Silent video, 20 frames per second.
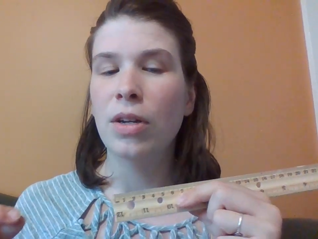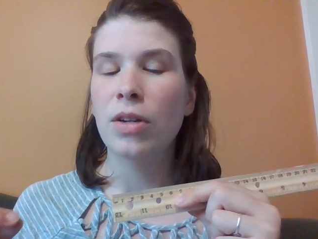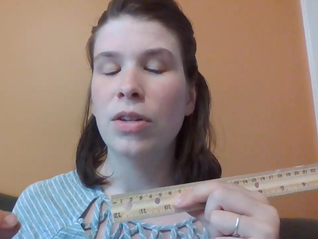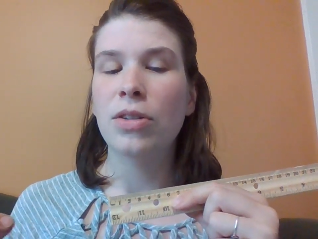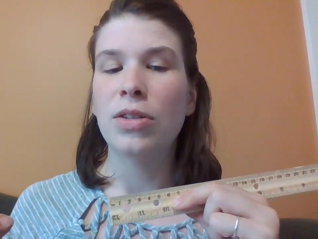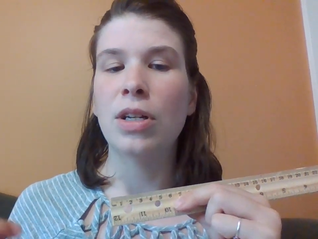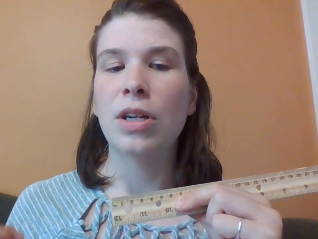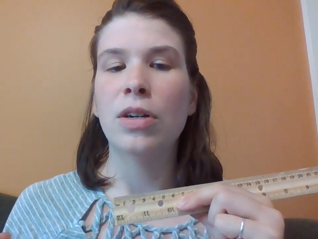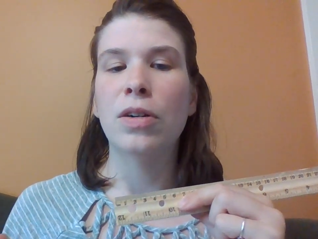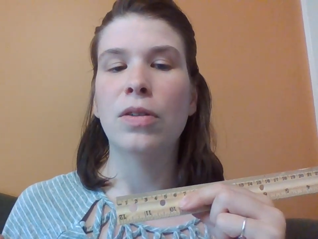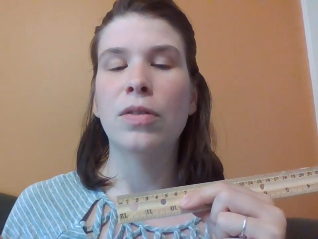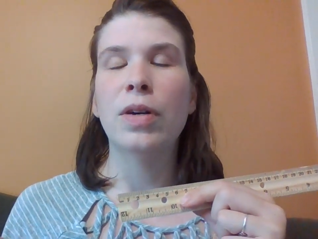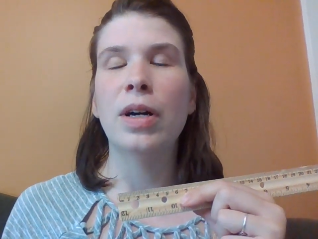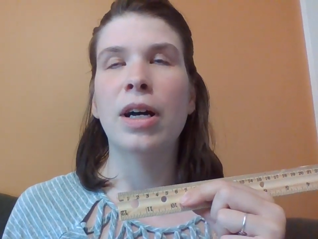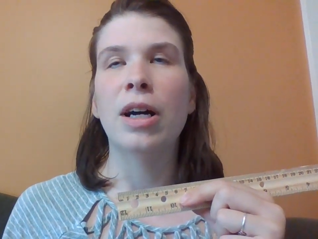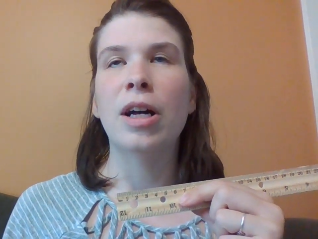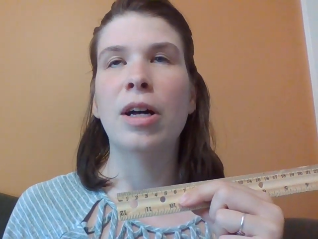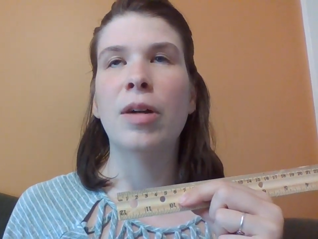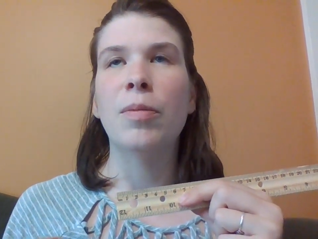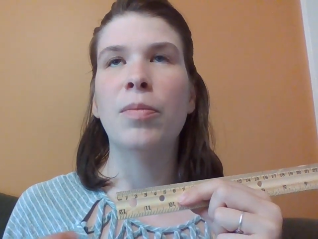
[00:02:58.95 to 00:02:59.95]
So
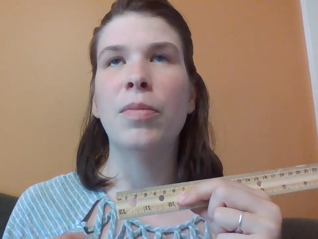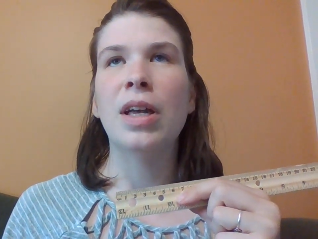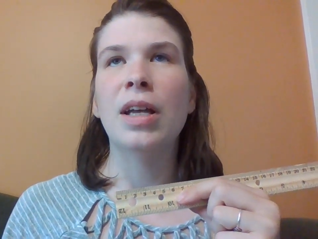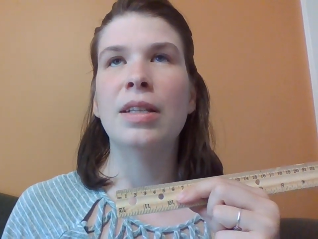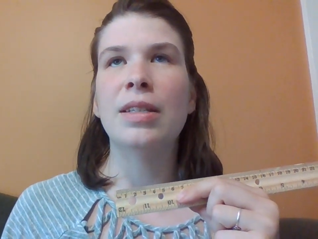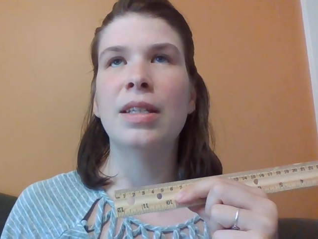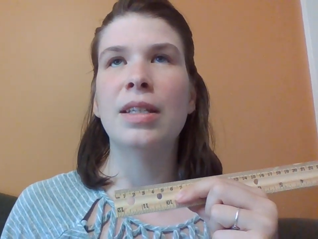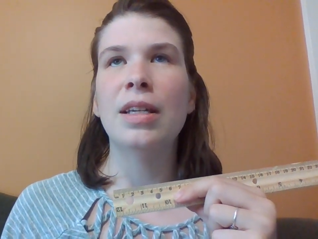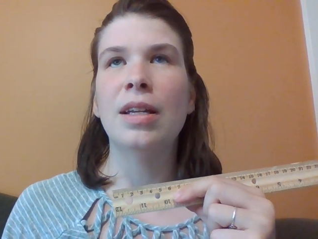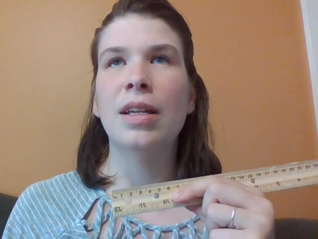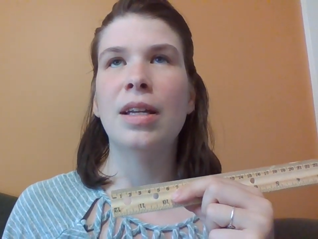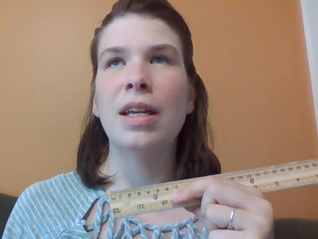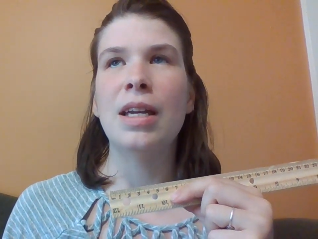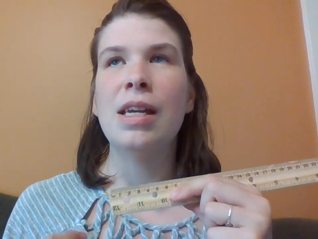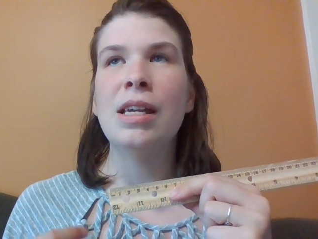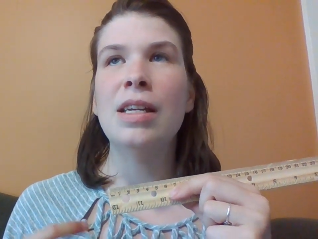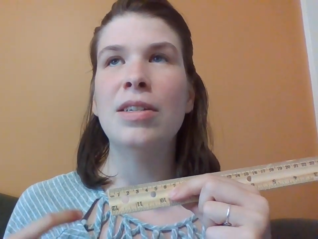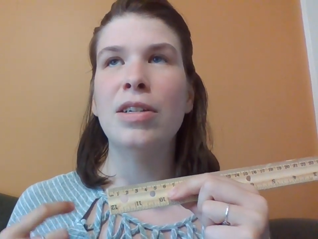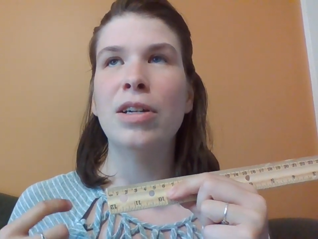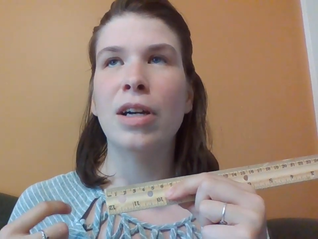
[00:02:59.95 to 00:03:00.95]
it's
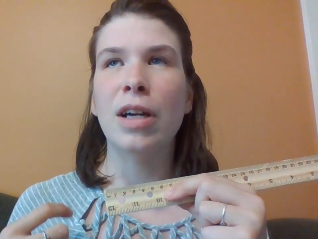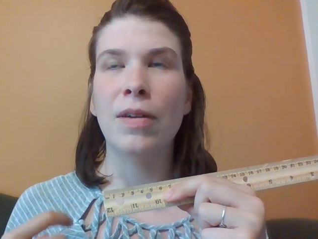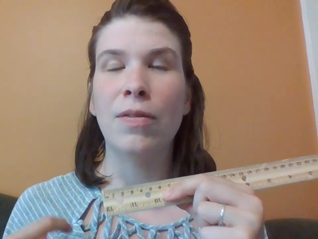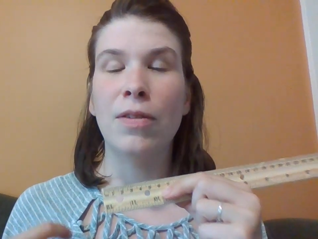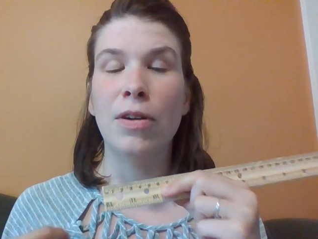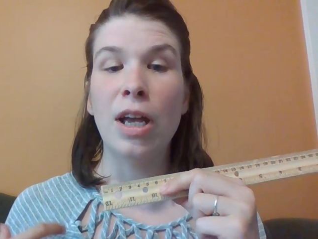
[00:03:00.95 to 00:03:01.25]
easier if